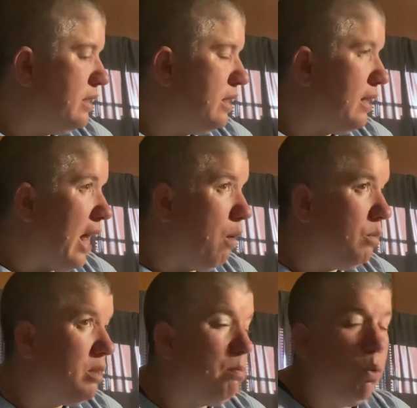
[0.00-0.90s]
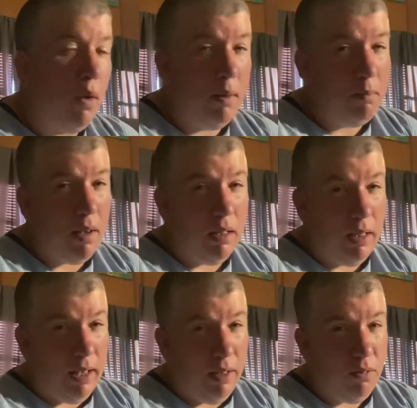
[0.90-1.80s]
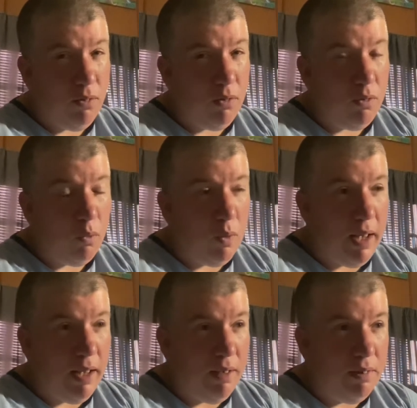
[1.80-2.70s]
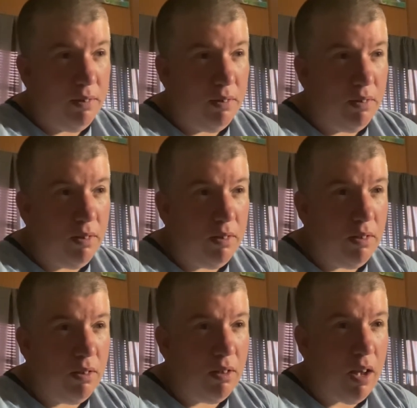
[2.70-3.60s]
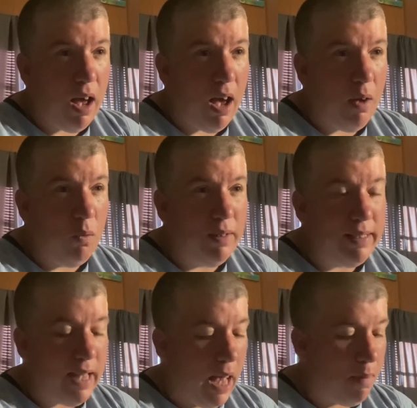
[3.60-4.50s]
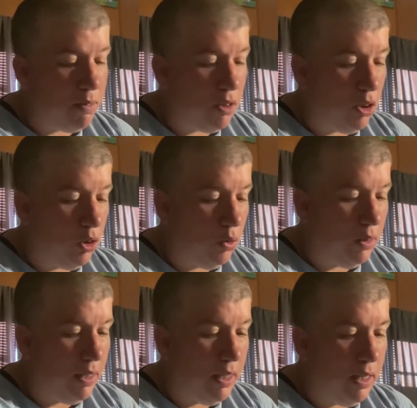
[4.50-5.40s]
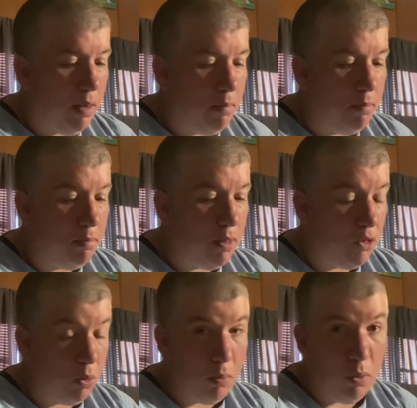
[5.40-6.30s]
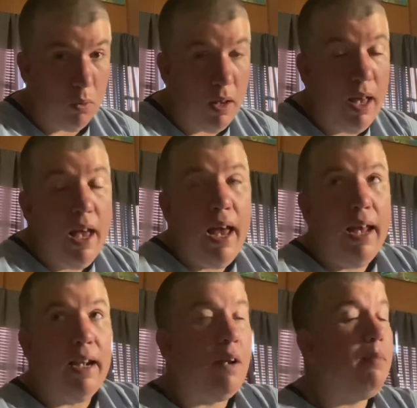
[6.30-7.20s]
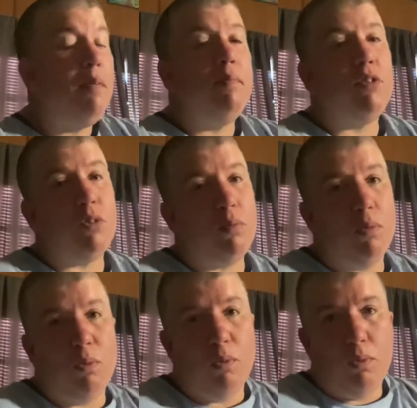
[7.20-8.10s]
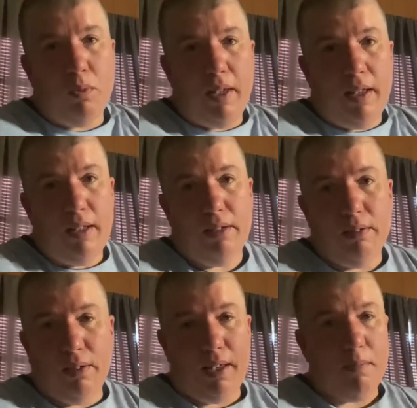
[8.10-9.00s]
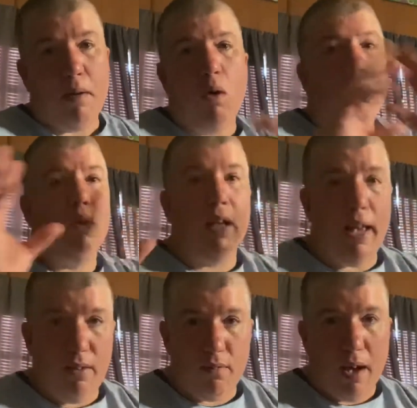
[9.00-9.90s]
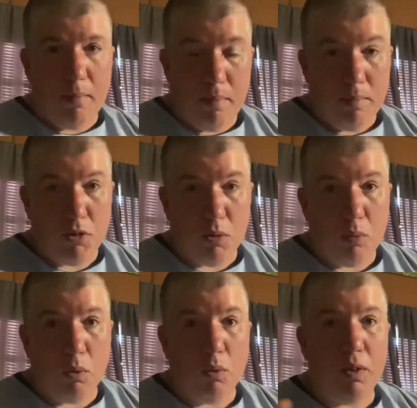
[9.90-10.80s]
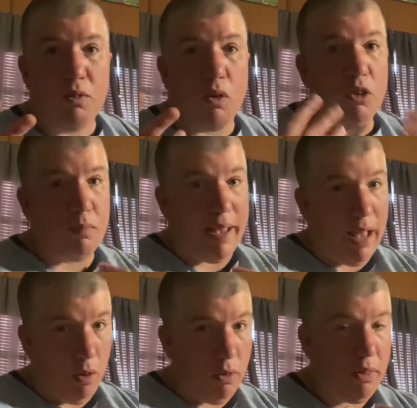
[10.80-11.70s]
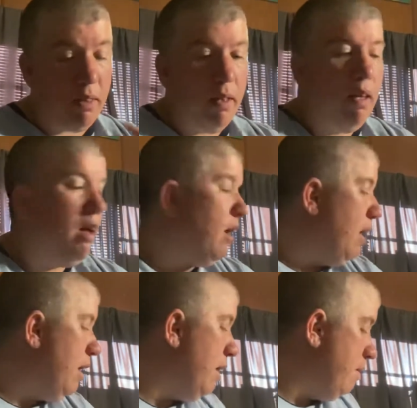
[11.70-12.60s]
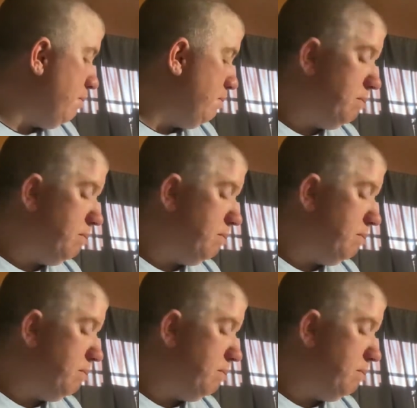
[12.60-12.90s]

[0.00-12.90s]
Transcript: that was a point in my life when I was absolutely miserable. And I don't mean miserable in like my whole life. I mean miserable as far as my health. I